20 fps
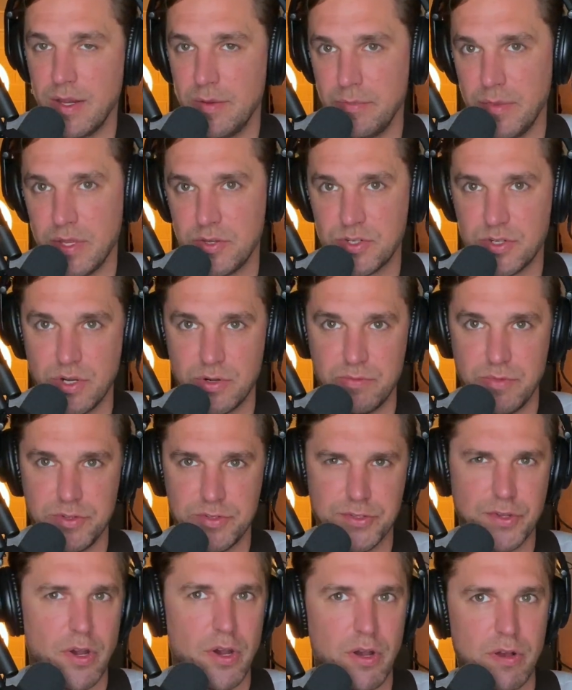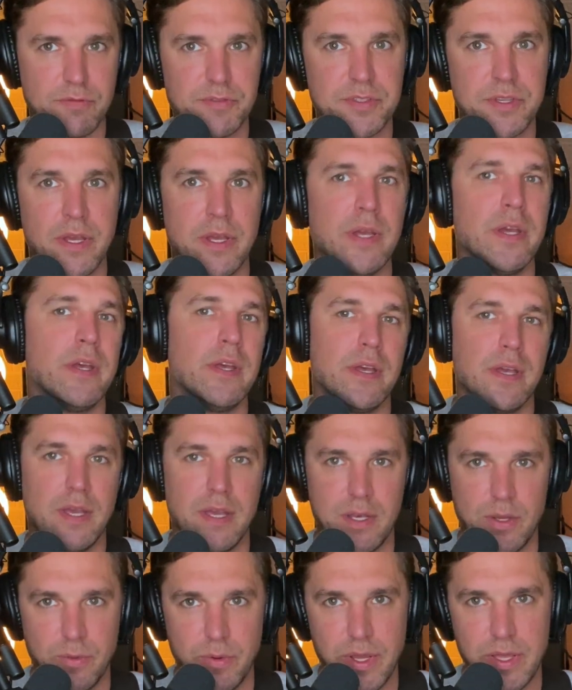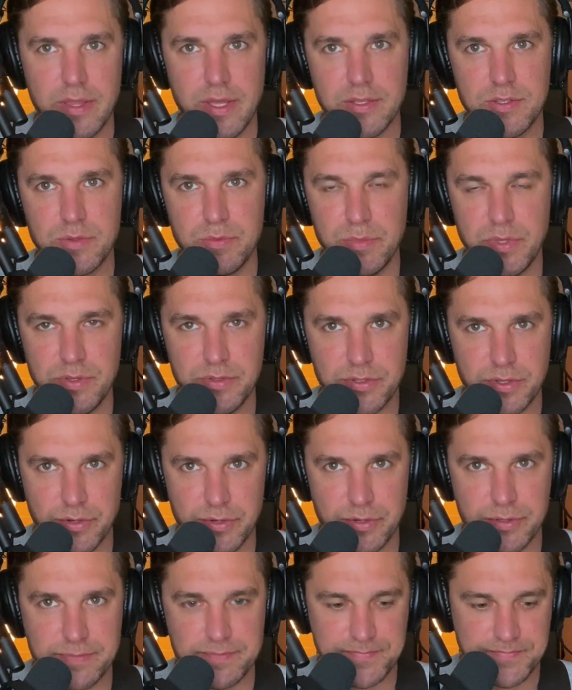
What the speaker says: and make sure it resolves in a way that's musical.